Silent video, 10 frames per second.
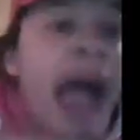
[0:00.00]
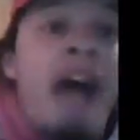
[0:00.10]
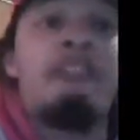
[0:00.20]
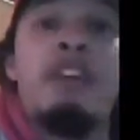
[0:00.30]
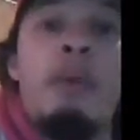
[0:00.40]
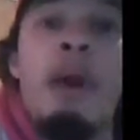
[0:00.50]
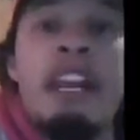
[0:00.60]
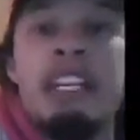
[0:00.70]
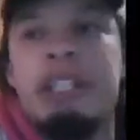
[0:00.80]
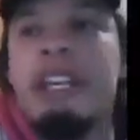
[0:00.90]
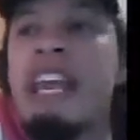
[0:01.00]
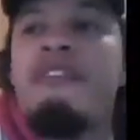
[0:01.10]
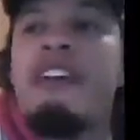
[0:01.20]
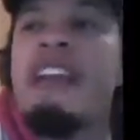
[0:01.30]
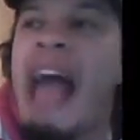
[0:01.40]
Everyone,
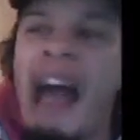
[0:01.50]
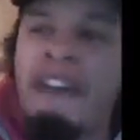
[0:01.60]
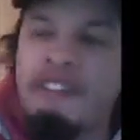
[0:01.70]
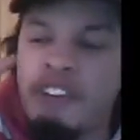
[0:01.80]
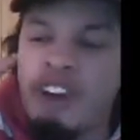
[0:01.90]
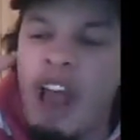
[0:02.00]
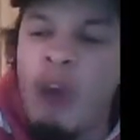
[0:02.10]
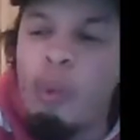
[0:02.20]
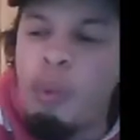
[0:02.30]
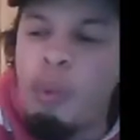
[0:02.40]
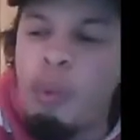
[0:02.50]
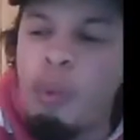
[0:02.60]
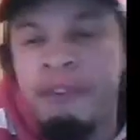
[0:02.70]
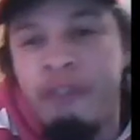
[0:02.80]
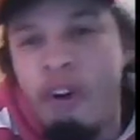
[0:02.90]
even after our weak
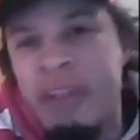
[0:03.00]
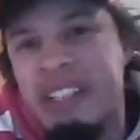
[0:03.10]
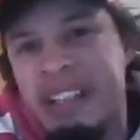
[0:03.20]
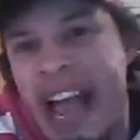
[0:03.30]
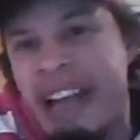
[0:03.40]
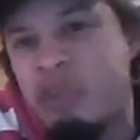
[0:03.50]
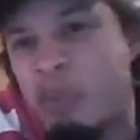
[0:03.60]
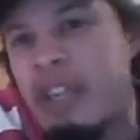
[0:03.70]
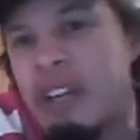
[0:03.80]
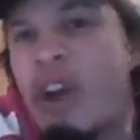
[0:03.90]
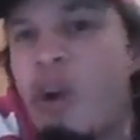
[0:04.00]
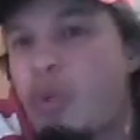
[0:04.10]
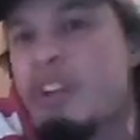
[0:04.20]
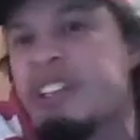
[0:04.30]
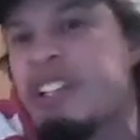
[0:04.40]
performance last week,
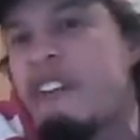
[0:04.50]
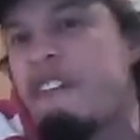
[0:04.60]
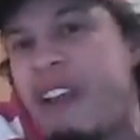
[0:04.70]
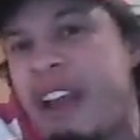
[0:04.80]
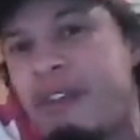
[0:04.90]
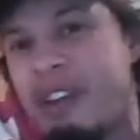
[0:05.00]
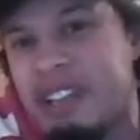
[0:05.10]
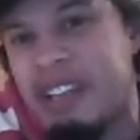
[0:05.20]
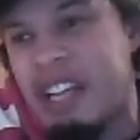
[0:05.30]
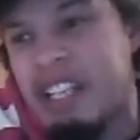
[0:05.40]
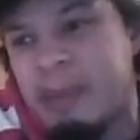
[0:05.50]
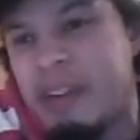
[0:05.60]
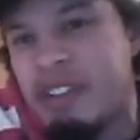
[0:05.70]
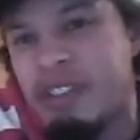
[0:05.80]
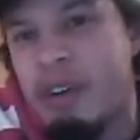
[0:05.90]
we're still favorites against
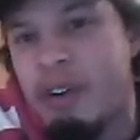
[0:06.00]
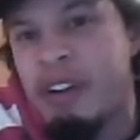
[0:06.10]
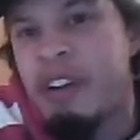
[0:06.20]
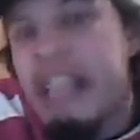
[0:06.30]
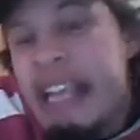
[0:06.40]
Minnesota.